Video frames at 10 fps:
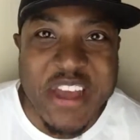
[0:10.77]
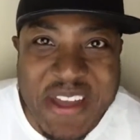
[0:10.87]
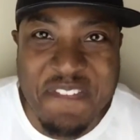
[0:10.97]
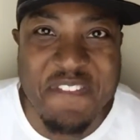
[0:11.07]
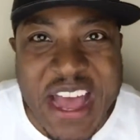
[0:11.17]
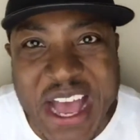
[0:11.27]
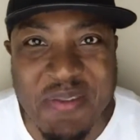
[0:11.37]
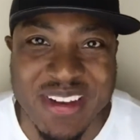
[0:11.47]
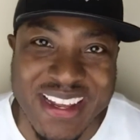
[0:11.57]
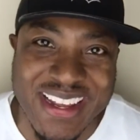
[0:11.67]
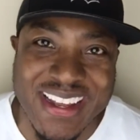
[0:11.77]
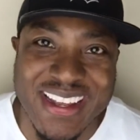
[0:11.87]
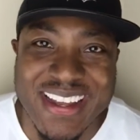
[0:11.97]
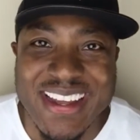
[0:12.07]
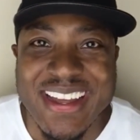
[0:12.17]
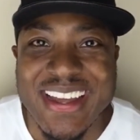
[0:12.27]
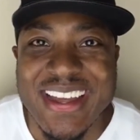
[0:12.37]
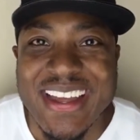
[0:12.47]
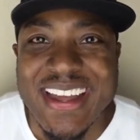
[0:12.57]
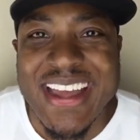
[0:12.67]
Fit Family?
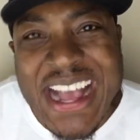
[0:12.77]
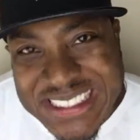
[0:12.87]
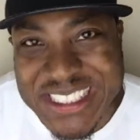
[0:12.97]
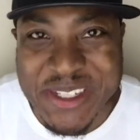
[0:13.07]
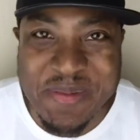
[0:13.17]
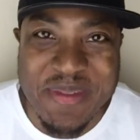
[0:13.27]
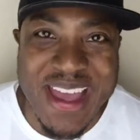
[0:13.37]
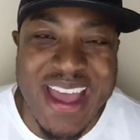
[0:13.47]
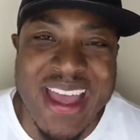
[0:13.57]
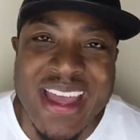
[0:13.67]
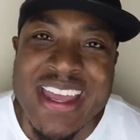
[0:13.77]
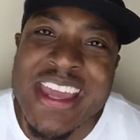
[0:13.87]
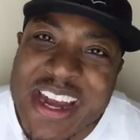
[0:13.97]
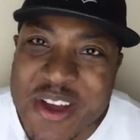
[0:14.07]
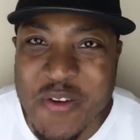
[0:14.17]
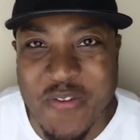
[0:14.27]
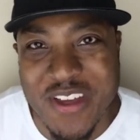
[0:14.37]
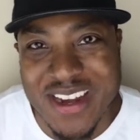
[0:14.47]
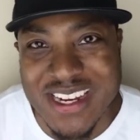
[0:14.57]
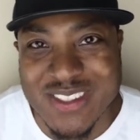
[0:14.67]
It's your man, your new
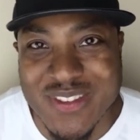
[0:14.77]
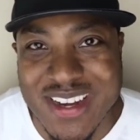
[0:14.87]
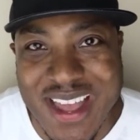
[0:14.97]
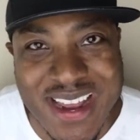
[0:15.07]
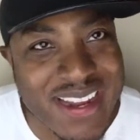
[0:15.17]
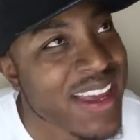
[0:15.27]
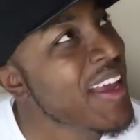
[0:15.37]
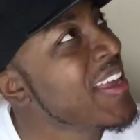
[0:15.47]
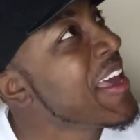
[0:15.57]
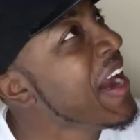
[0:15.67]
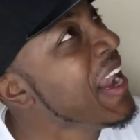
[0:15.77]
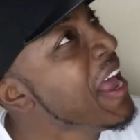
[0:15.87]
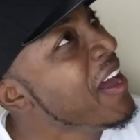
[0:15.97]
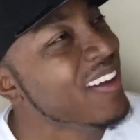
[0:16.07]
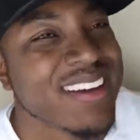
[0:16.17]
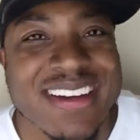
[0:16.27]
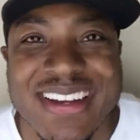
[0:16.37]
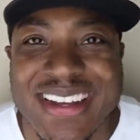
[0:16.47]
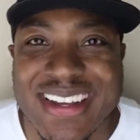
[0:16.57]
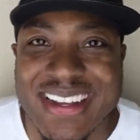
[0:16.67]
fitness fanatic, King Leo.
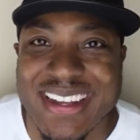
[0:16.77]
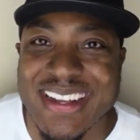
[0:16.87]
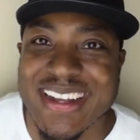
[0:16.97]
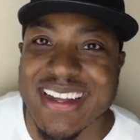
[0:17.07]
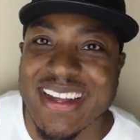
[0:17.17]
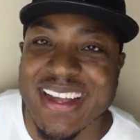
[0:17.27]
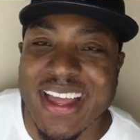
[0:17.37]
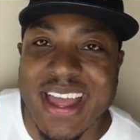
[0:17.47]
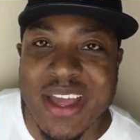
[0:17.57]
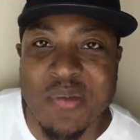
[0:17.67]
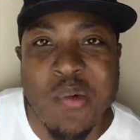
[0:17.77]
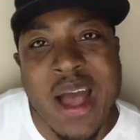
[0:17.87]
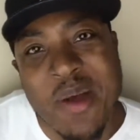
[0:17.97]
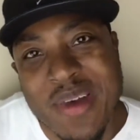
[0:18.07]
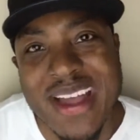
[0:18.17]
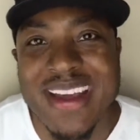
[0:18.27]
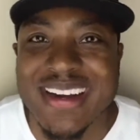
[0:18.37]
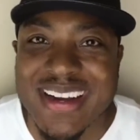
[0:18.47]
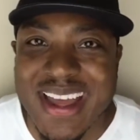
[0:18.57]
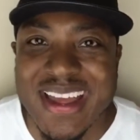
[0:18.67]
And why am I
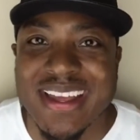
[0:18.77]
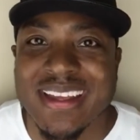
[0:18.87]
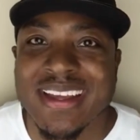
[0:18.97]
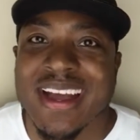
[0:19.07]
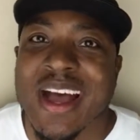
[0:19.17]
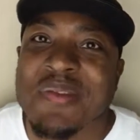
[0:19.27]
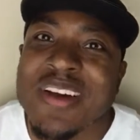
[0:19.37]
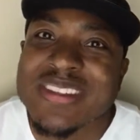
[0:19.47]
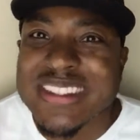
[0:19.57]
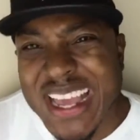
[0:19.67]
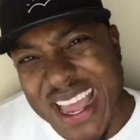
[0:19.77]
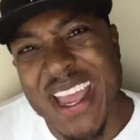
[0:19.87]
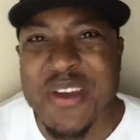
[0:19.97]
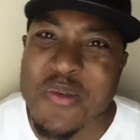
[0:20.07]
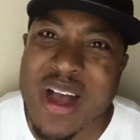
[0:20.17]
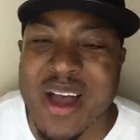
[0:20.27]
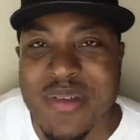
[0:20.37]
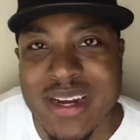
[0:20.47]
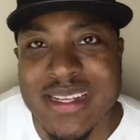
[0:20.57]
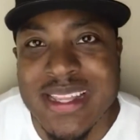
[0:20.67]
here today? I'm going to tell you why
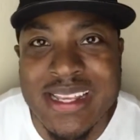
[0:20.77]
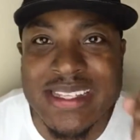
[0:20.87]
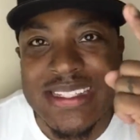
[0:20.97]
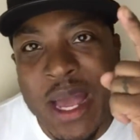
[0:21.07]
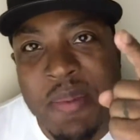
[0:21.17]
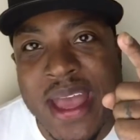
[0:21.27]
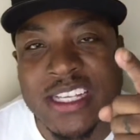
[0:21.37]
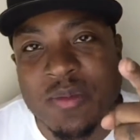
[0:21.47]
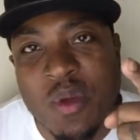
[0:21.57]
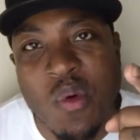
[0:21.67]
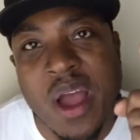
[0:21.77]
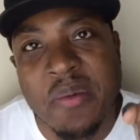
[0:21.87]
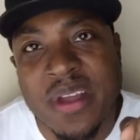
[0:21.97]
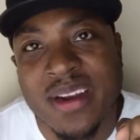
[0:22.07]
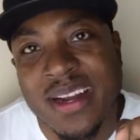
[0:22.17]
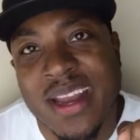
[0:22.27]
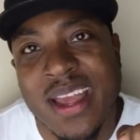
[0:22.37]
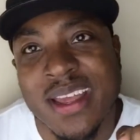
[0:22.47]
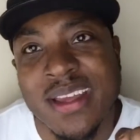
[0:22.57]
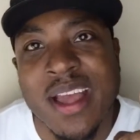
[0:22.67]
I'm here. Listen, stop asking me why I'm here
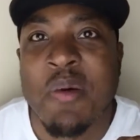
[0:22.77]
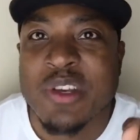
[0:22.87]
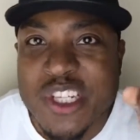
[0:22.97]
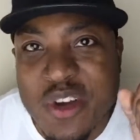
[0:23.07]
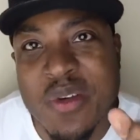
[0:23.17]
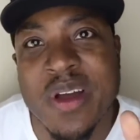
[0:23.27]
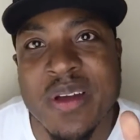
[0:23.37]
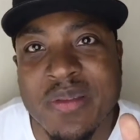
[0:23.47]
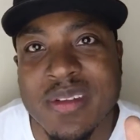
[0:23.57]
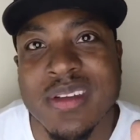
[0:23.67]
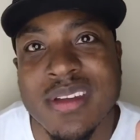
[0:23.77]
today. I'm going to show up.